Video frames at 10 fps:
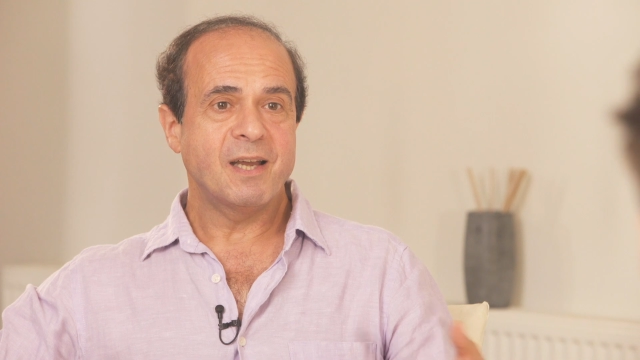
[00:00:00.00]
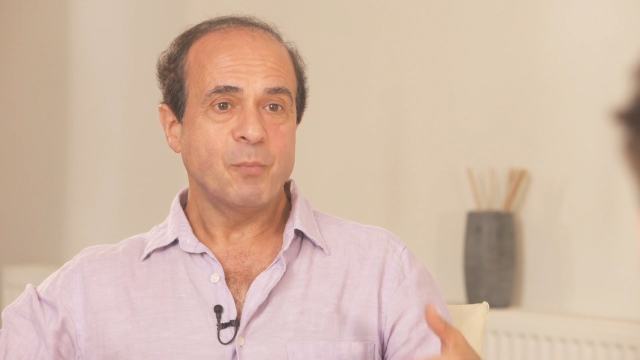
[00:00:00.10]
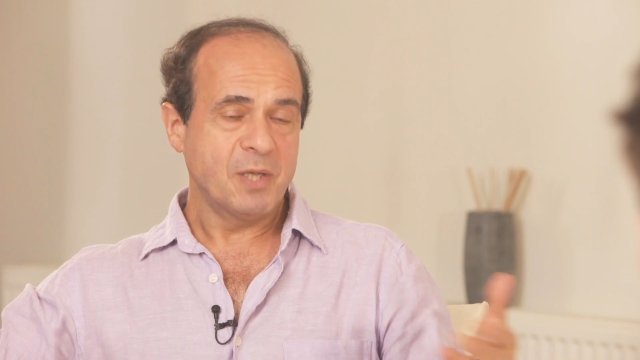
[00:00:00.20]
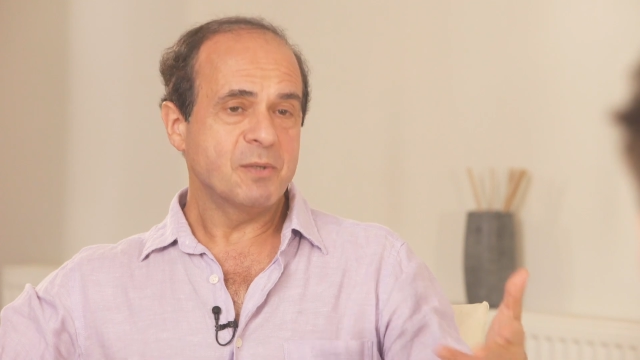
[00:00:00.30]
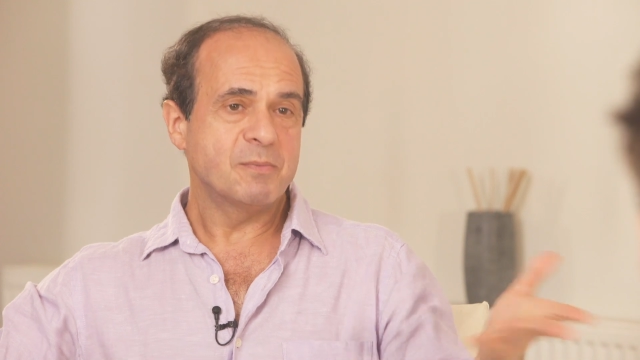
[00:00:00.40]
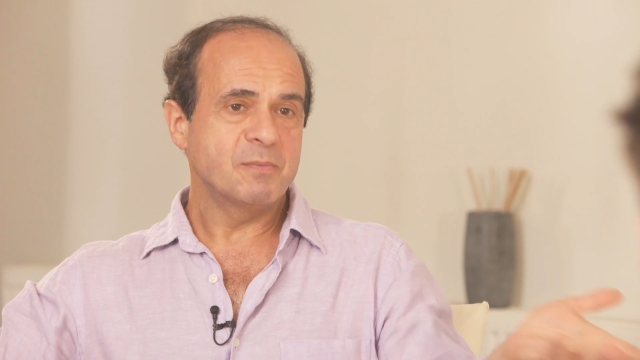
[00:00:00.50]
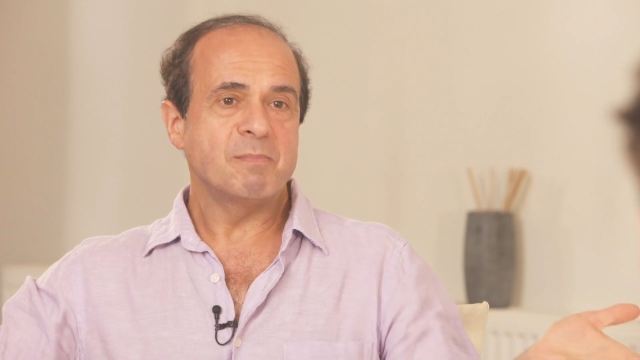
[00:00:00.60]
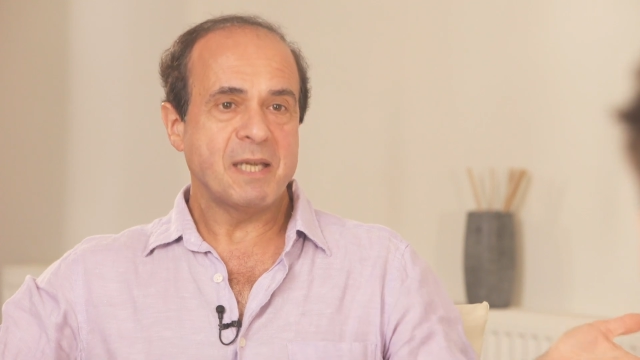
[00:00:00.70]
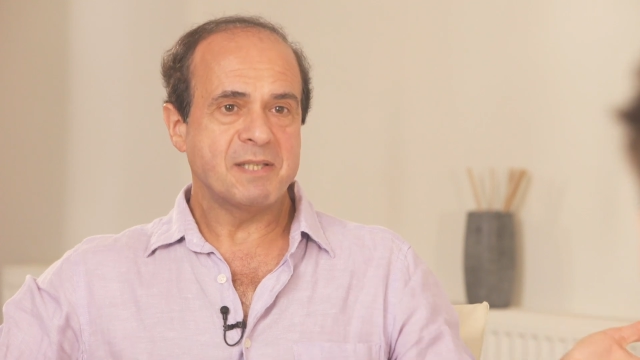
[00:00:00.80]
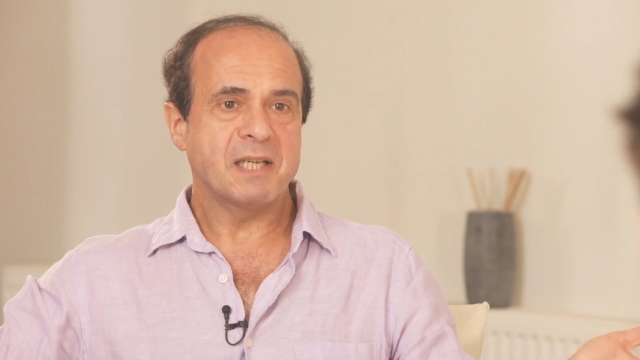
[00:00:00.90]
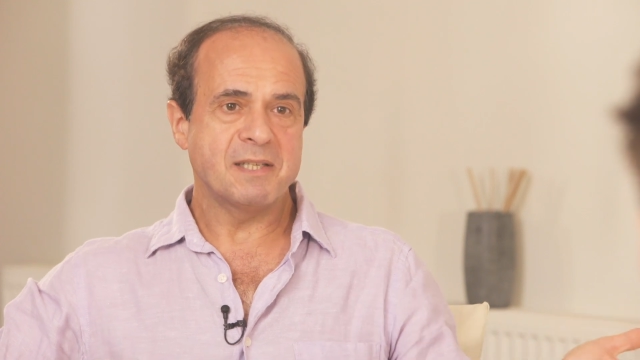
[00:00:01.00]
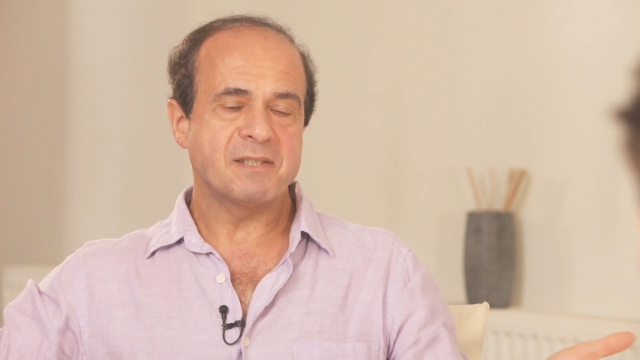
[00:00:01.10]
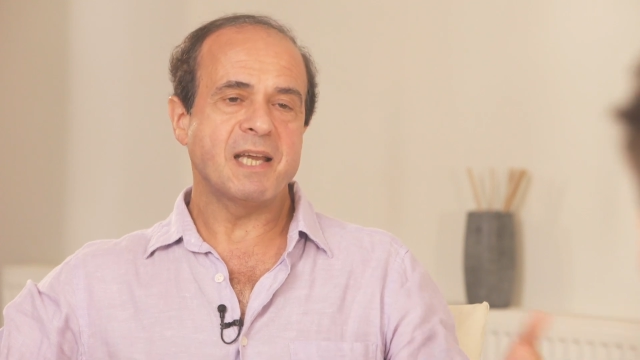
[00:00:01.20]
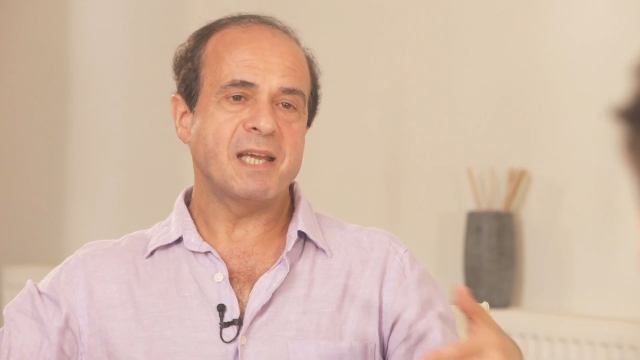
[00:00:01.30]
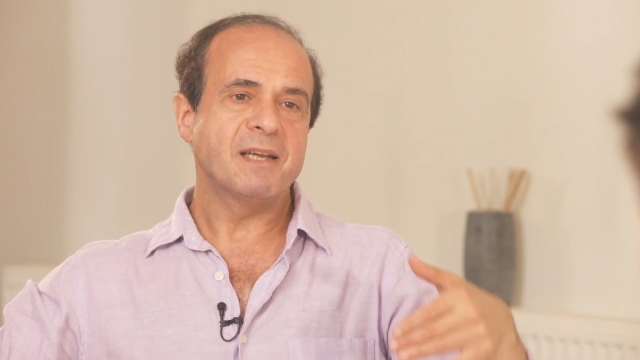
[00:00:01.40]
We could basically
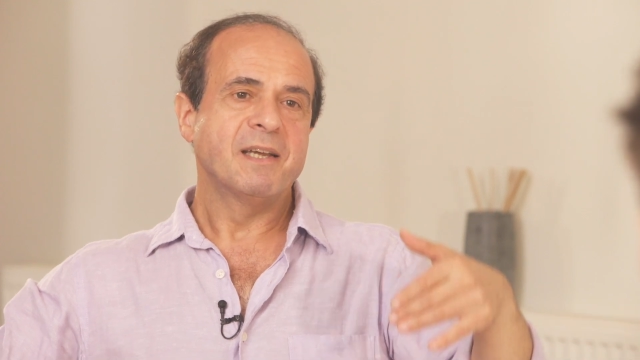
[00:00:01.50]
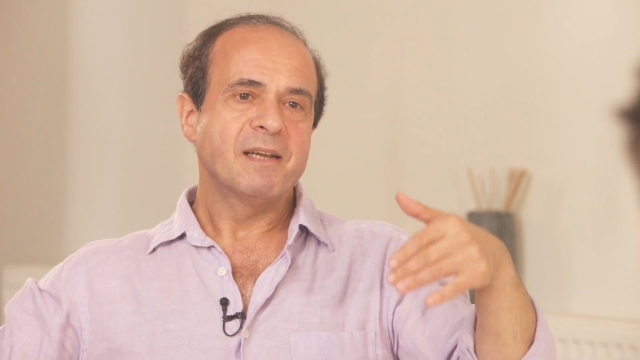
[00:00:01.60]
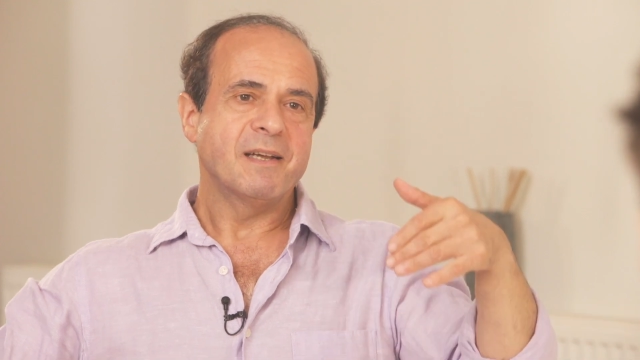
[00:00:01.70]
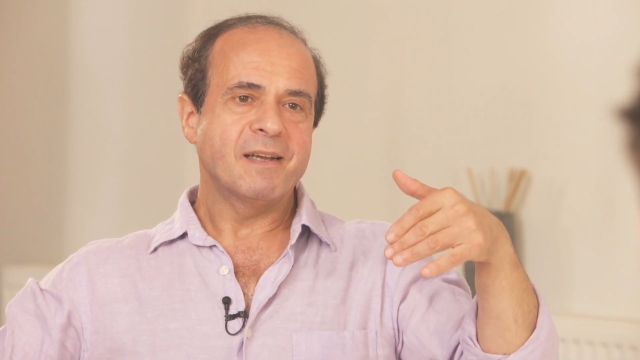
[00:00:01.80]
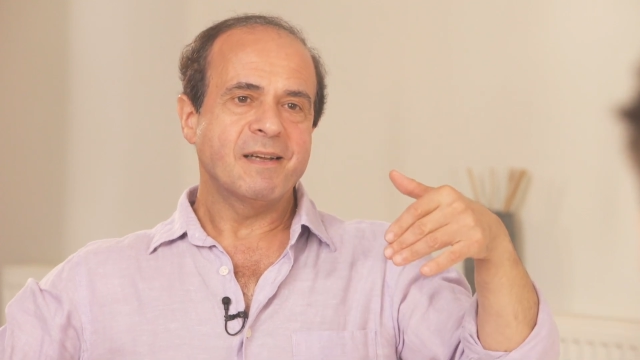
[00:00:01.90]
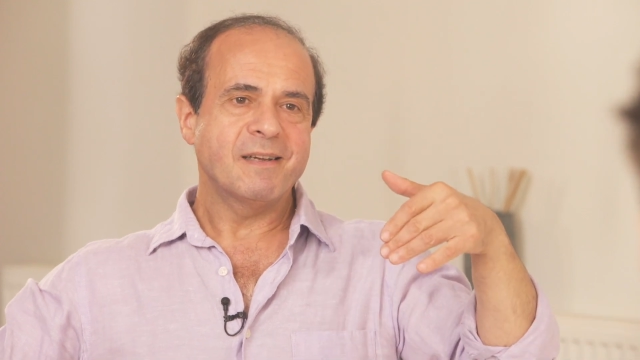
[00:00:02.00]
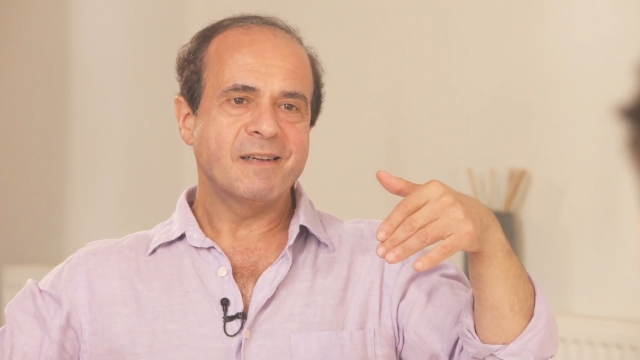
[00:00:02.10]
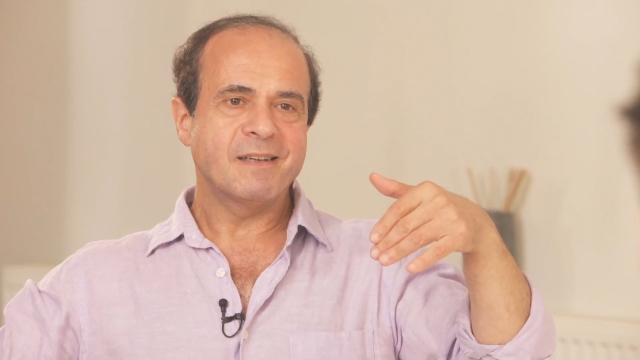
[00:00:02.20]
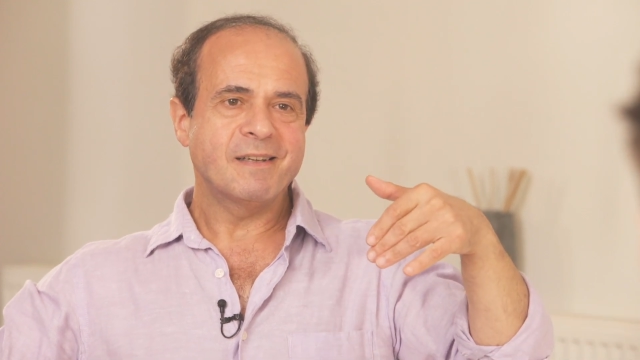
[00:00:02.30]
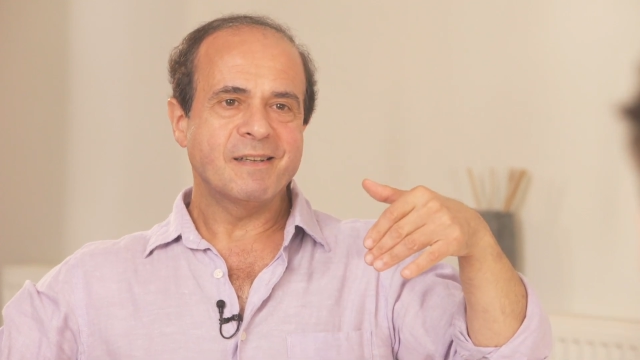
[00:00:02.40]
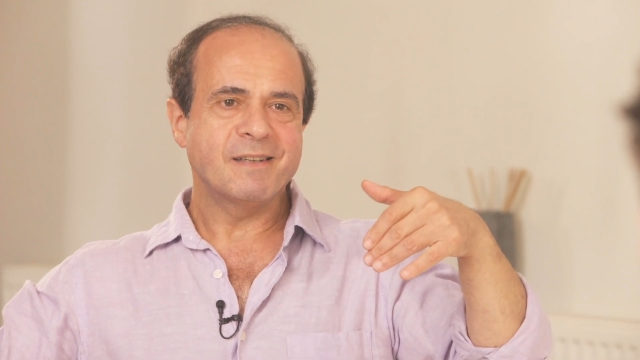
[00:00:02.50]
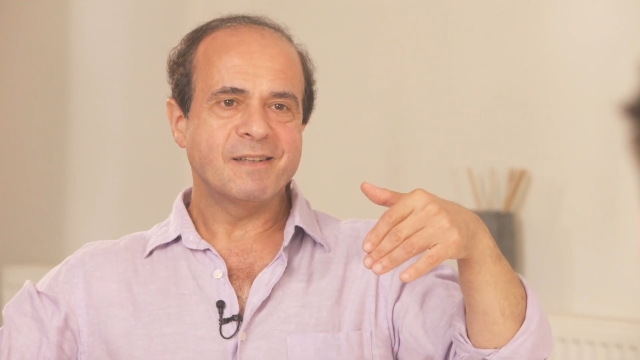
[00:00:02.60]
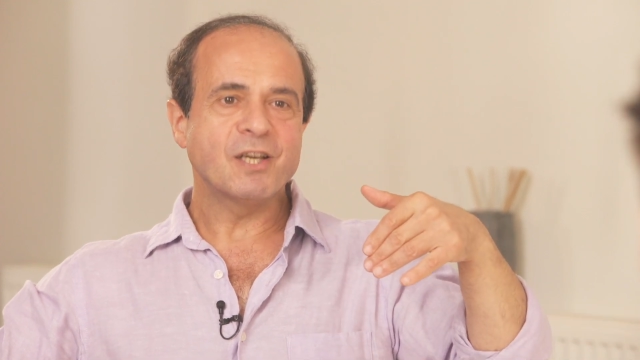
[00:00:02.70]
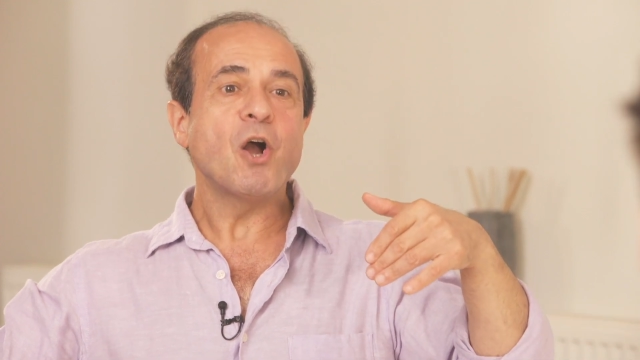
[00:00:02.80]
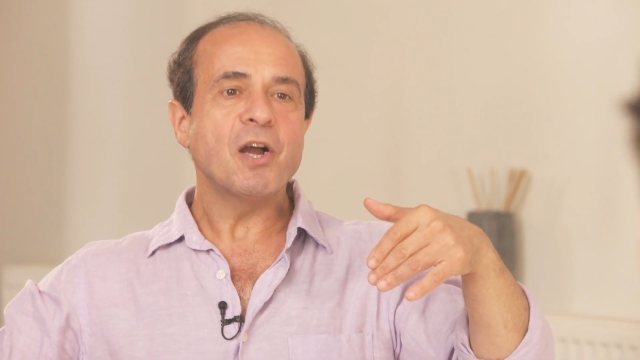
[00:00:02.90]
say,
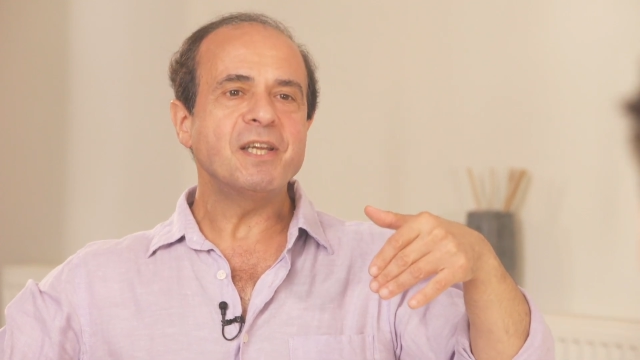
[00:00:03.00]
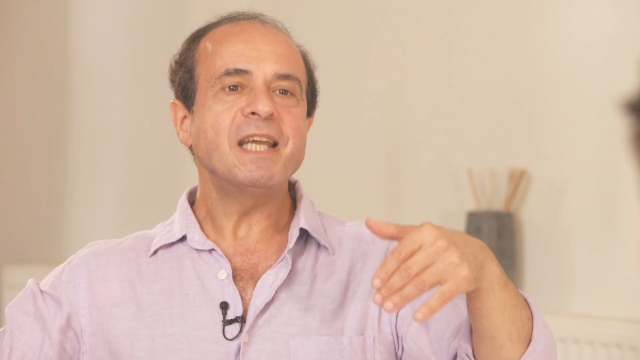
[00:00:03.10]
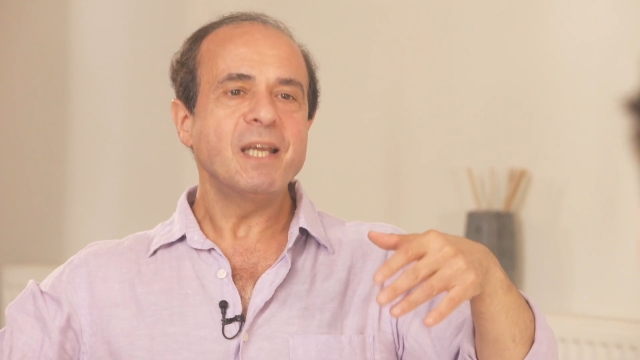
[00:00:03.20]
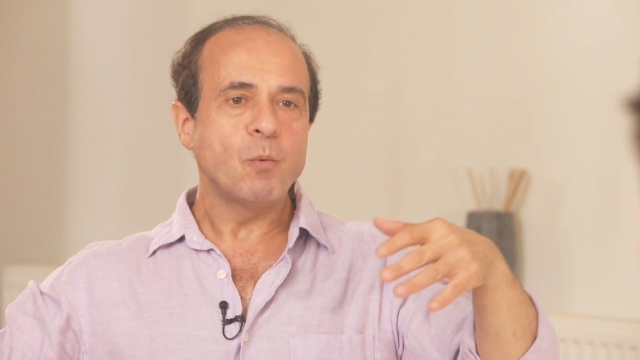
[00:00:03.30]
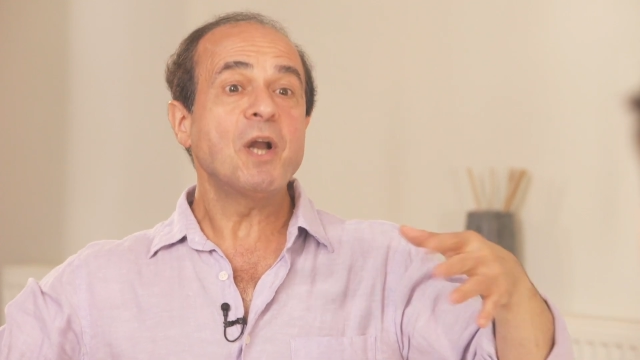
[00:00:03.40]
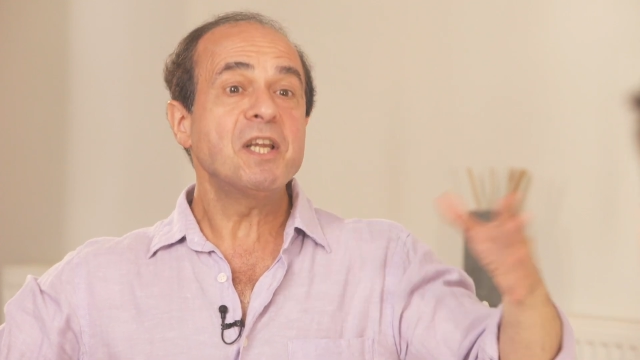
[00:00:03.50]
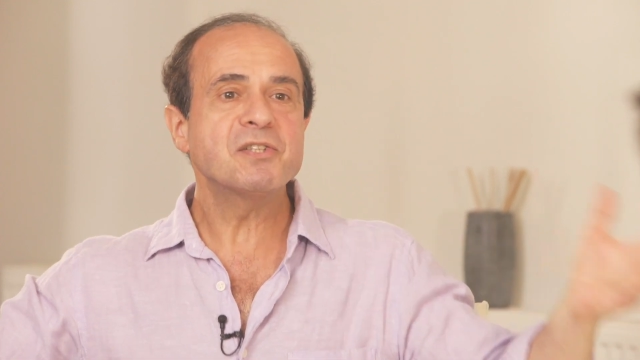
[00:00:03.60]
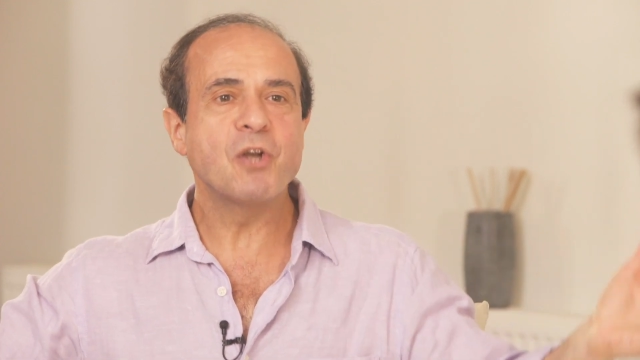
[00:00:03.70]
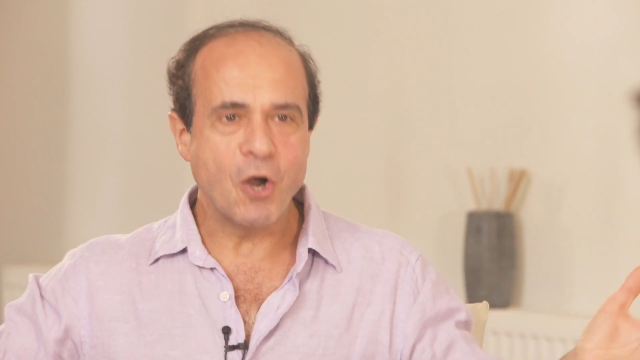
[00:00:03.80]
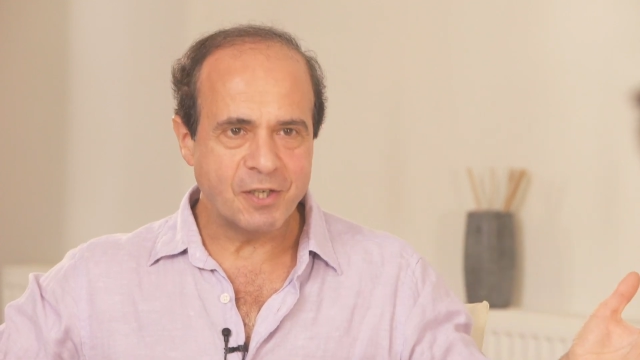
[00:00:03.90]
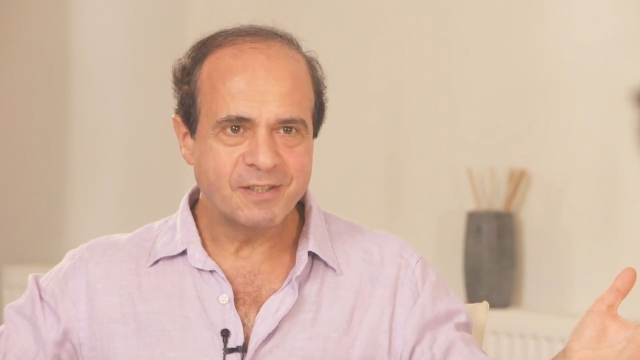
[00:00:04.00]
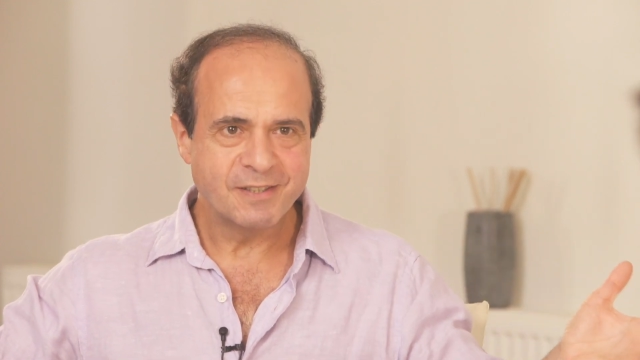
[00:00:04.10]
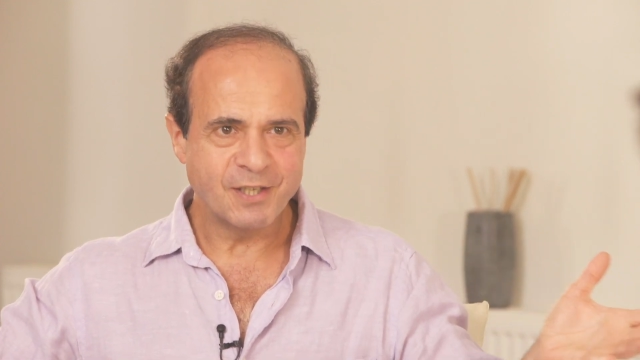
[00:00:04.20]
God, what is God?